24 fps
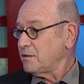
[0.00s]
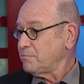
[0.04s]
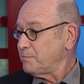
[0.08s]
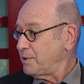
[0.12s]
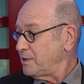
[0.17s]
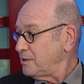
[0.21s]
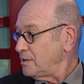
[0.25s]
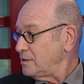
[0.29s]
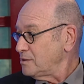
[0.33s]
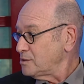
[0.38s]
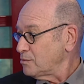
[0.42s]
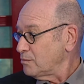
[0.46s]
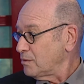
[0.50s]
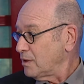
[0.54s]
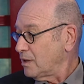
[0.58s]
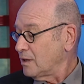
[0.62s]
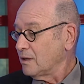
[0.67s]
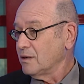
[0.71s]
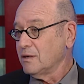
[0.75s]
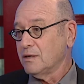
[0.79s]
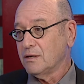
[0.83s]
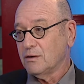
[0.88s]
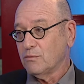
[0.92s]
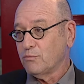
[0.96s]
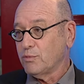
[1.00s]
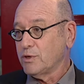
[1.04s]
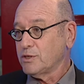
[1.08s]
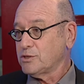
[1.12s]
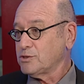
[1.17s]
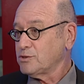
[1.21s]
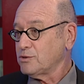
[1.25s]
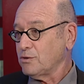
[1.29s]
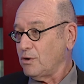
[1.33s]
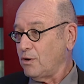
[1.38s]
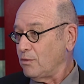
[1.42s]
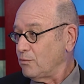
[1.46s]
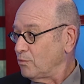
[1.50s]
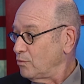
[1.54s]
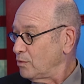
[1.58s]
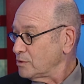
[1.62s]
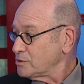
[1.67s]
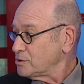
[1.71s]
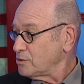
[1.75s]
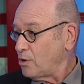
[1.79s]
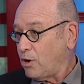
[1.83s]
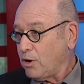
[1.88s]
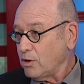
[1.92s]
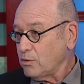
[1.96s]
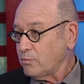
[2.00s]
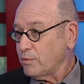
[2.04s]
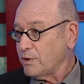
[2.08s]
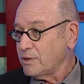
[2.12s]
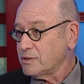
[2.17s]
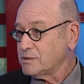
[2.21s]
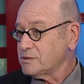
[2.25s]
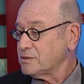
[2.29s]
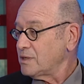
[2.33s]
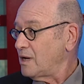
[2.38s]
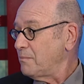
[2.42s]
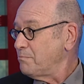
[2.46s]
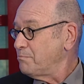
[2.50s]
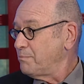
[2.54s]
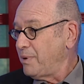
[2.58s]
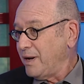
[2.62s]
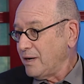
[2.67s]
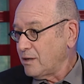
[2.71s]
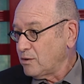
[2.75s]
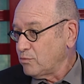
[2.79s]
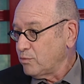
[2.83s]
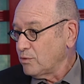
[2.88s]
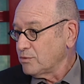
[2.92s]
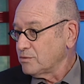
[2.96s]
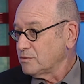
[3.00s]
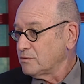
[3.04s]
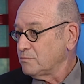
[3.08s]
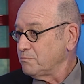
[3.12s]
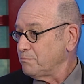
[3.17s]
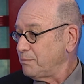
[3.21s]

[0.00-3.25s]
Peninsula, which was always a backward